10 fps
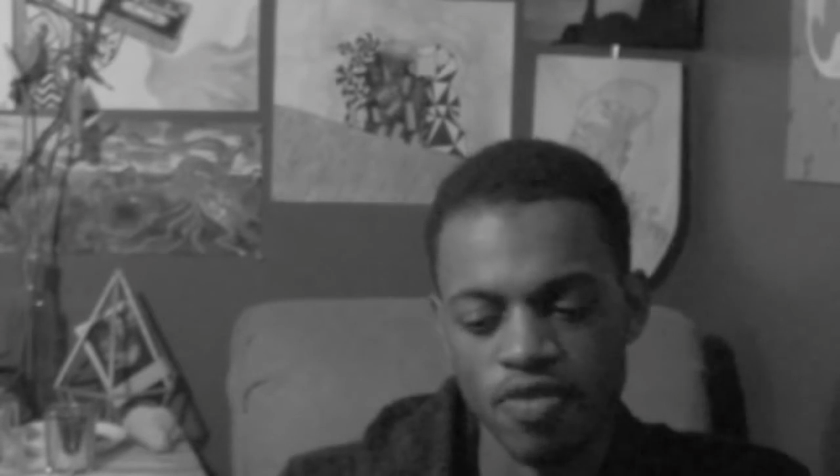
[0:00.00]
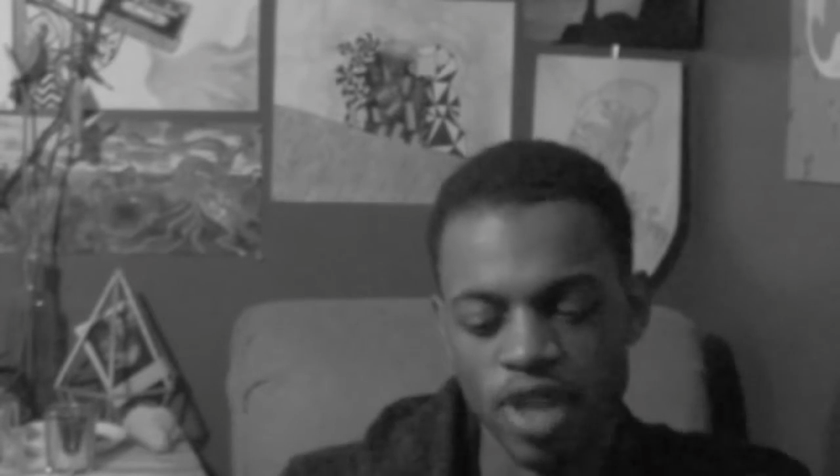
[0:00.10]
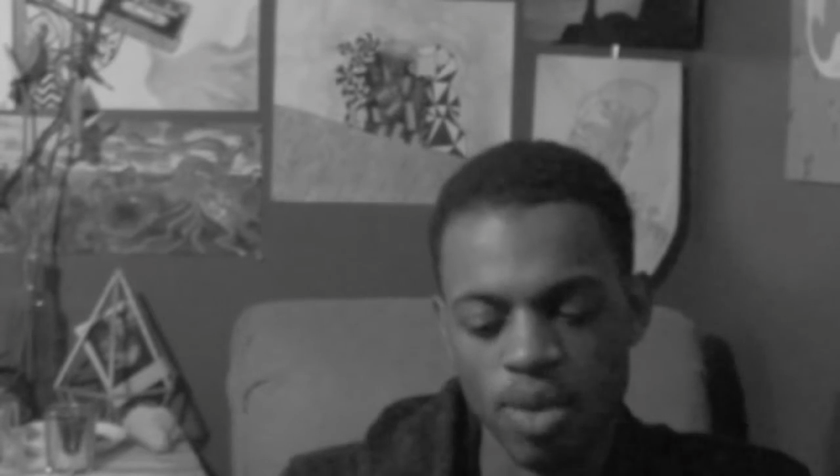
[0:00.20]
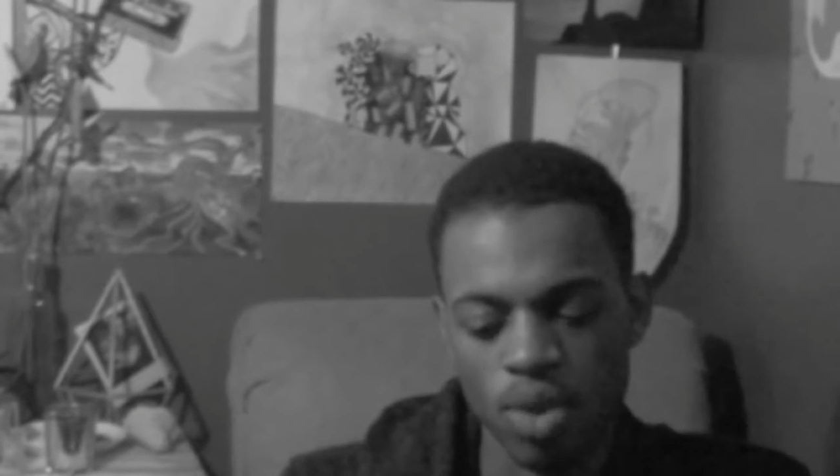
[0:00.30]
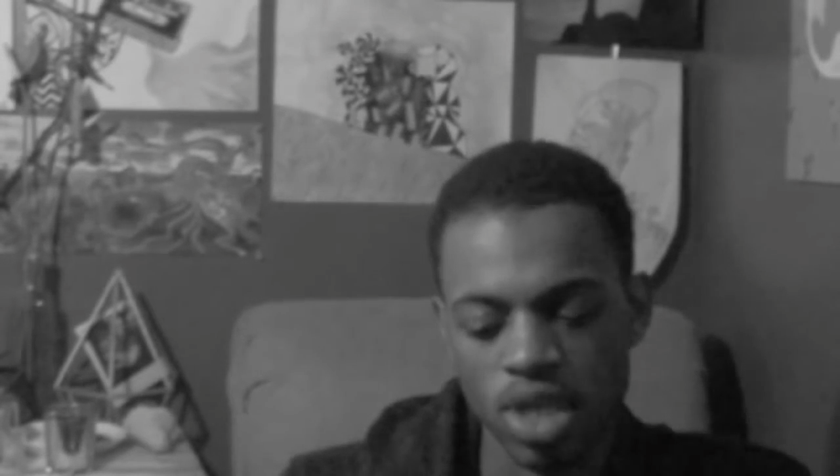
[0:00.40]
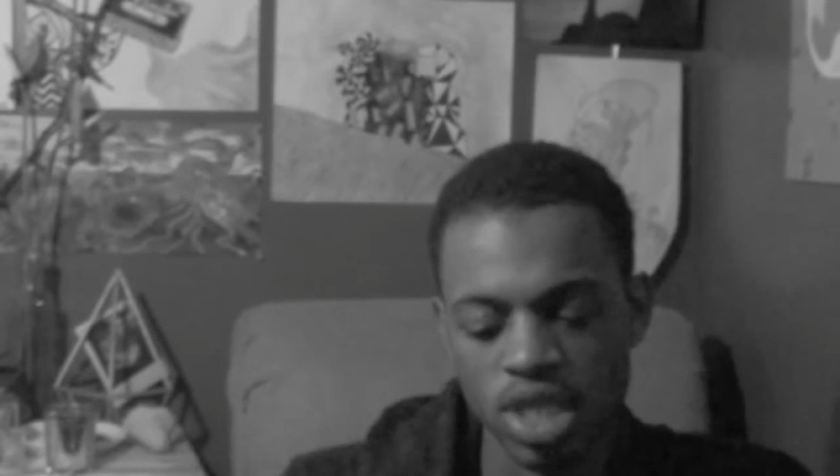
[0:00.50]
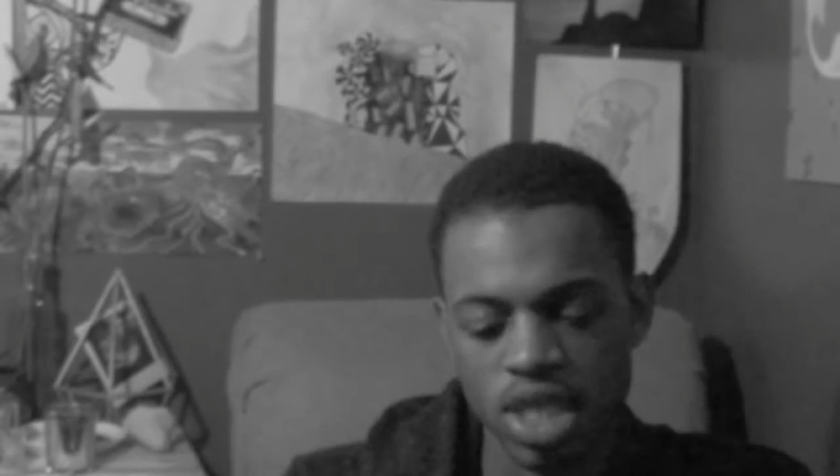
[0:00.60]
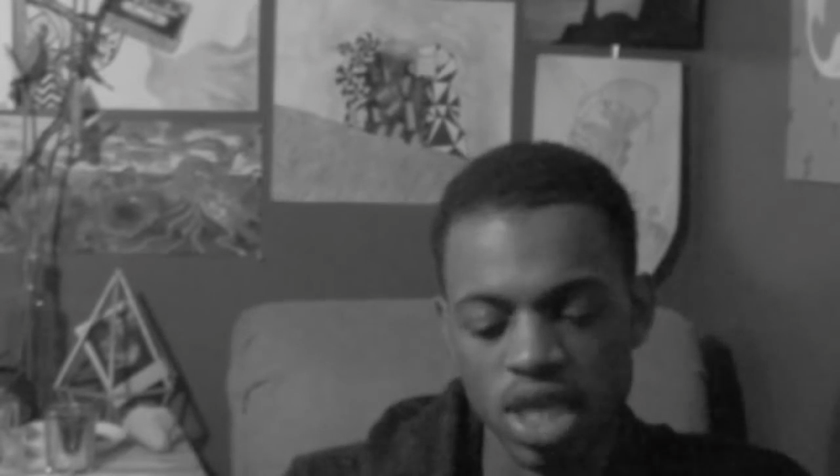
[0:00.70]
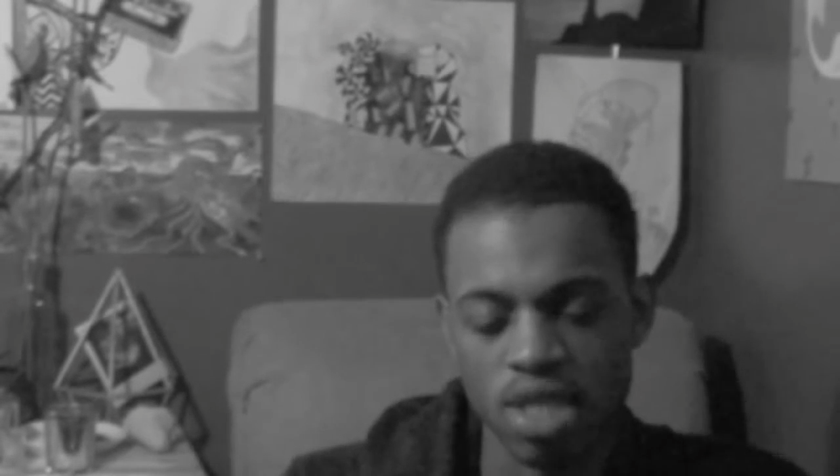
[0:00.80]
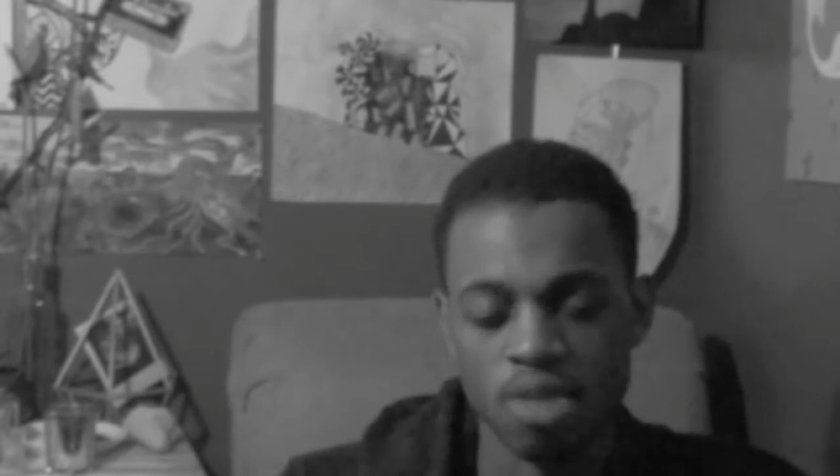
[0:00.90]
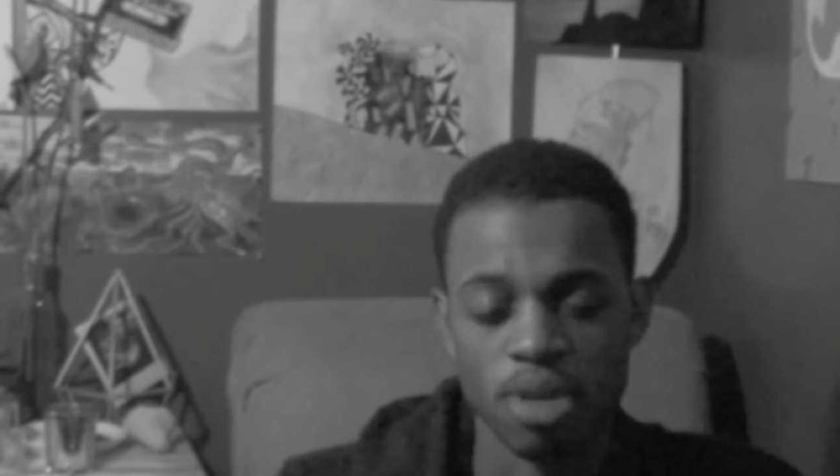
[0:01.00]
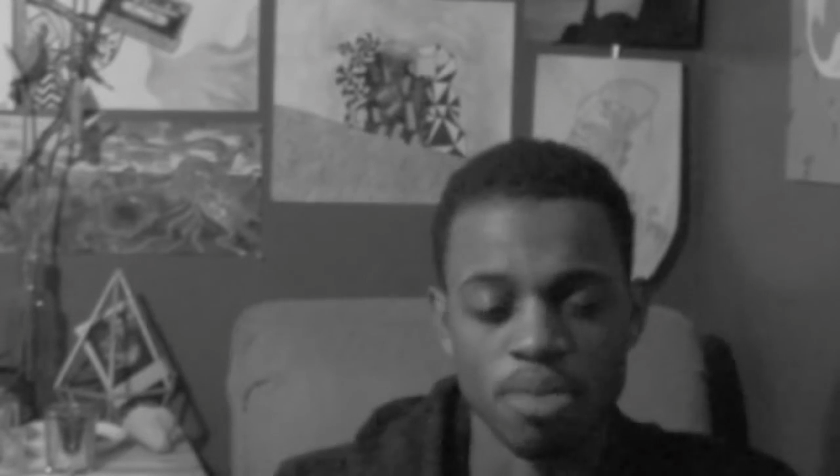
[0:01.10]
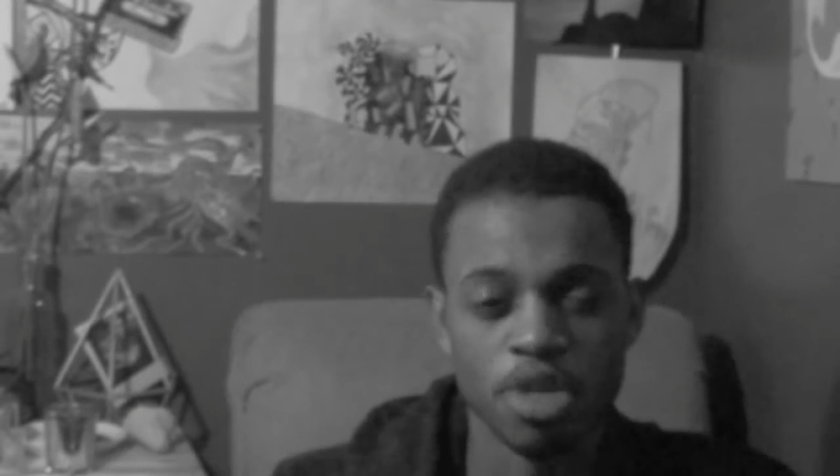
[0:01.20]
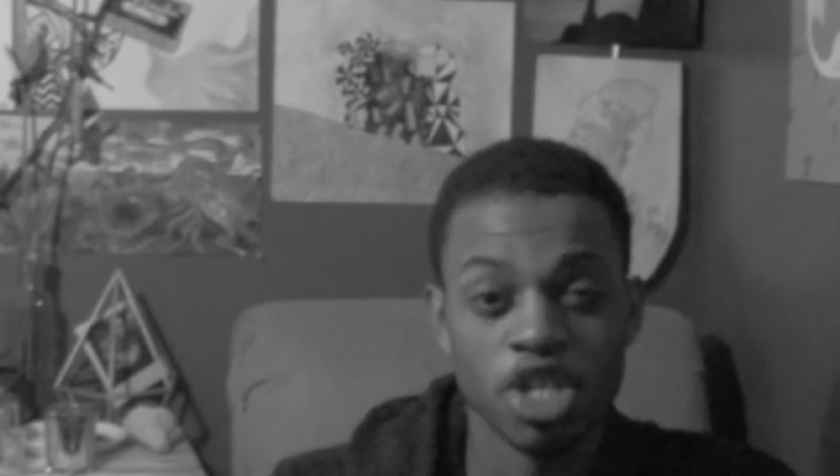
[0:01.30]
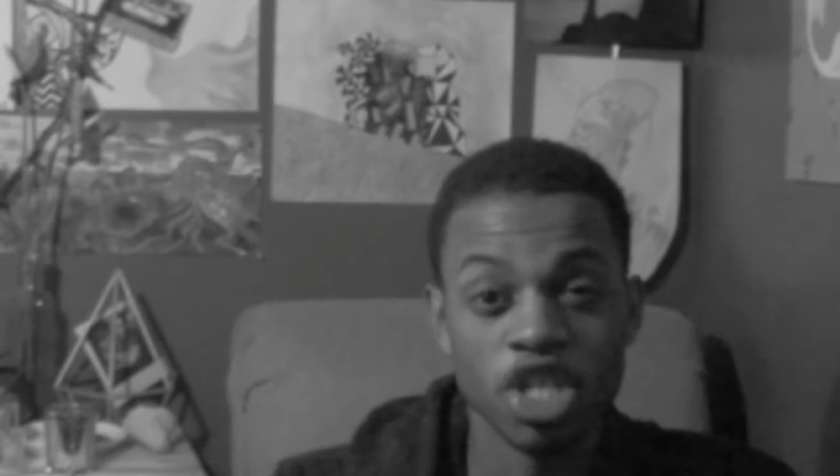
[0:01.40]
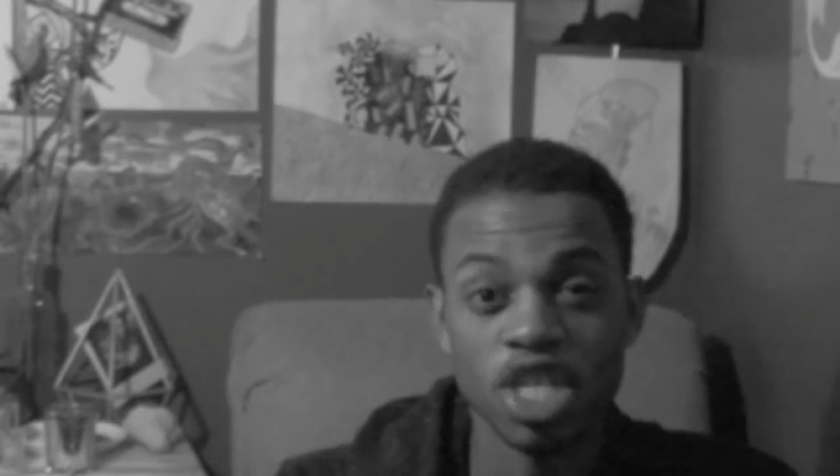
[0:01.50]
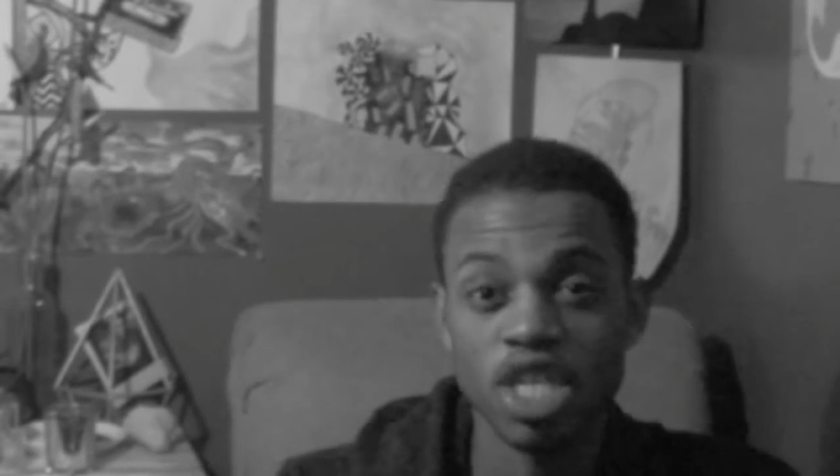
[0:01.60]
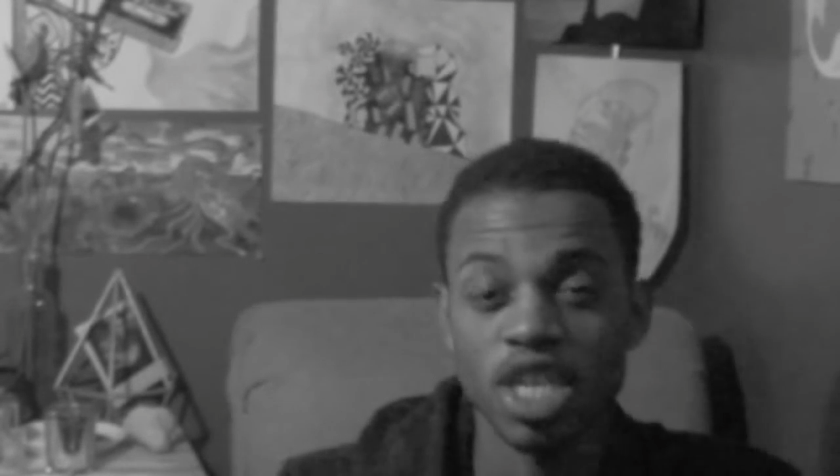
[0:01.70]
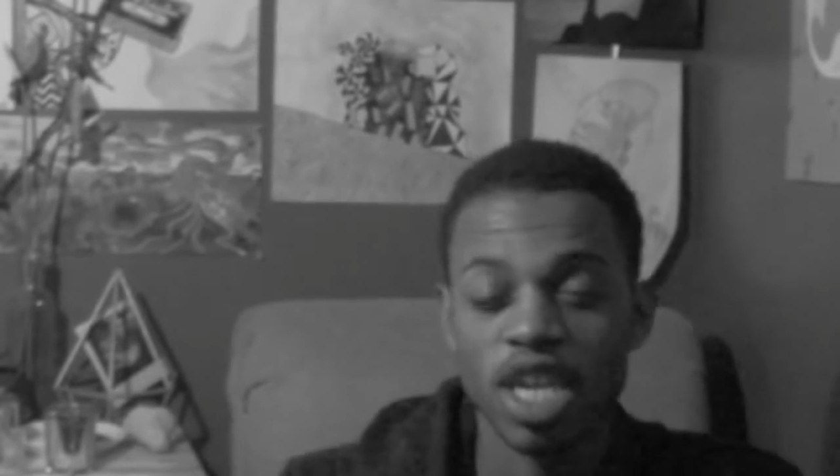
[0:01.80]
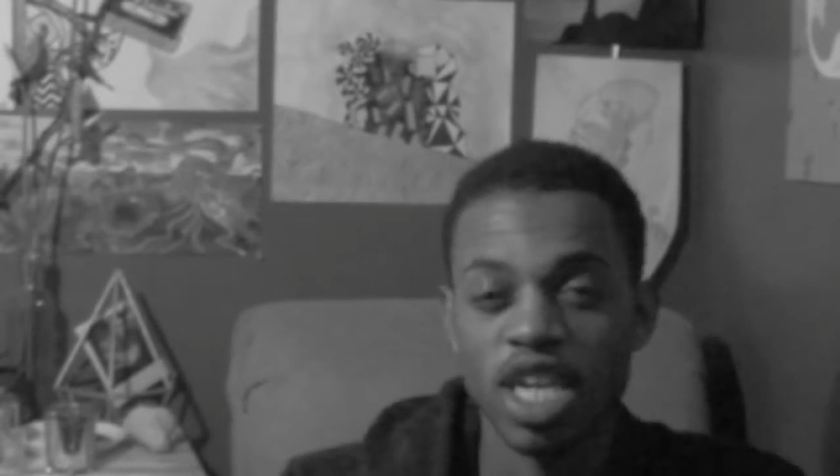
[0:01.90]
they want us to be
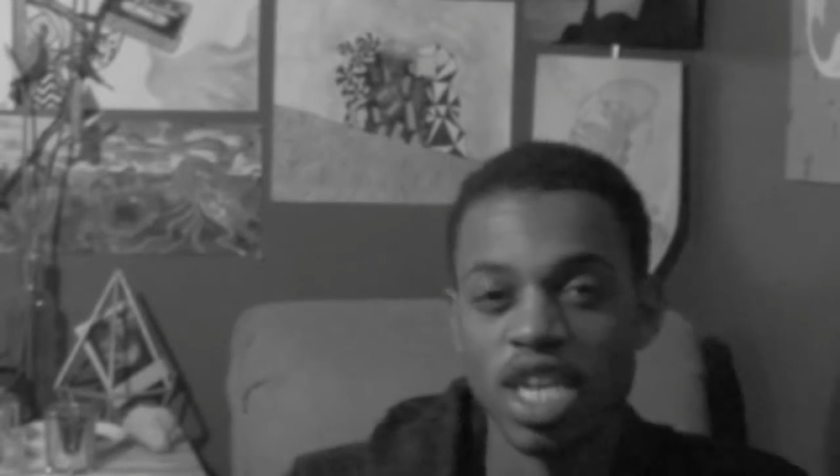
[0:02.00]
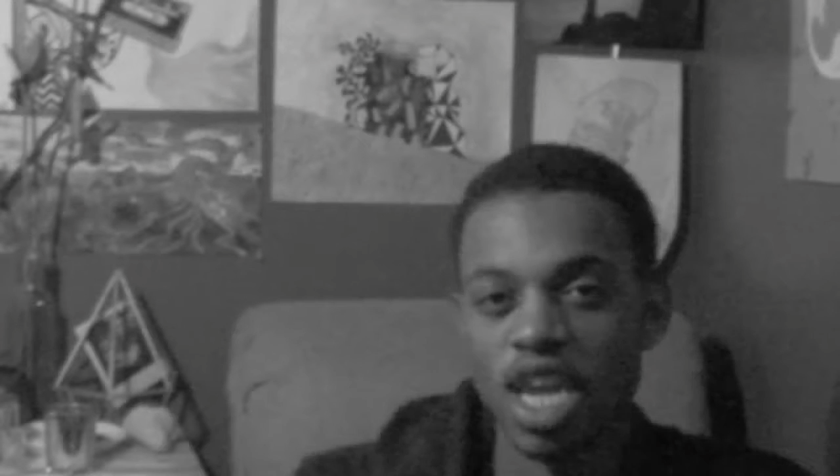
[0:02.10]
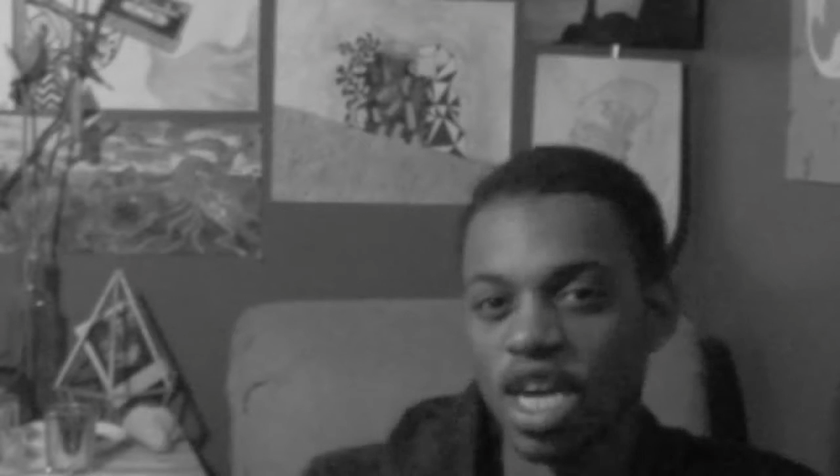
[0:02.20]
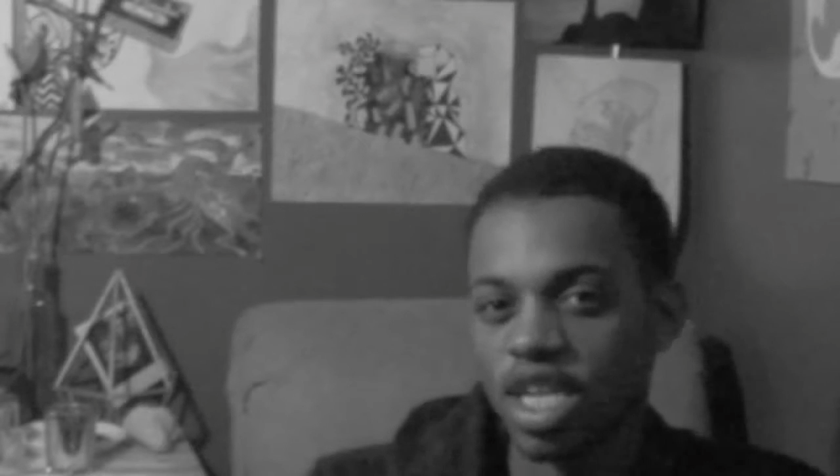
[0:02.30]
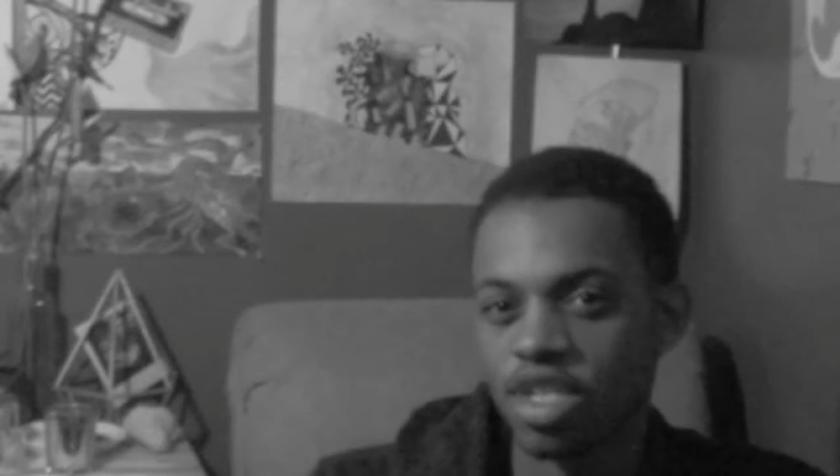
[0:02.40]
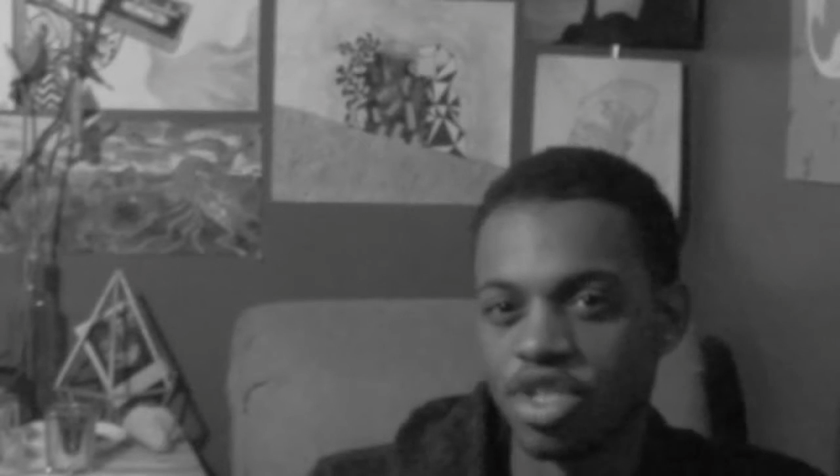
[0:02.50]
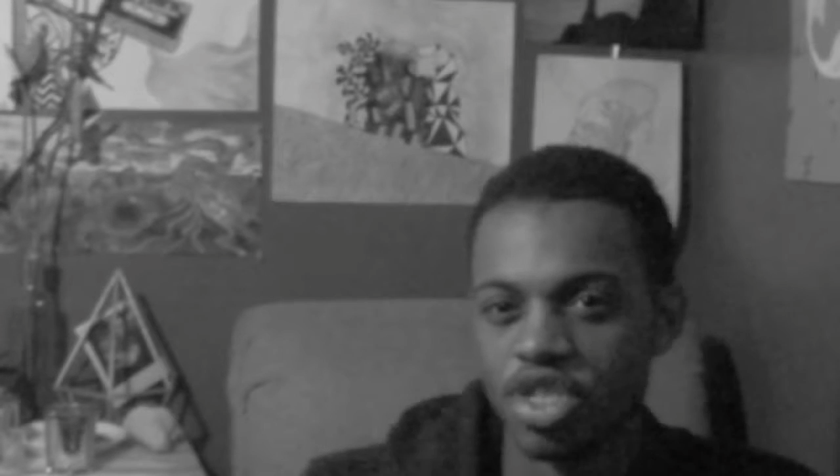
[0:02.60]
pure and not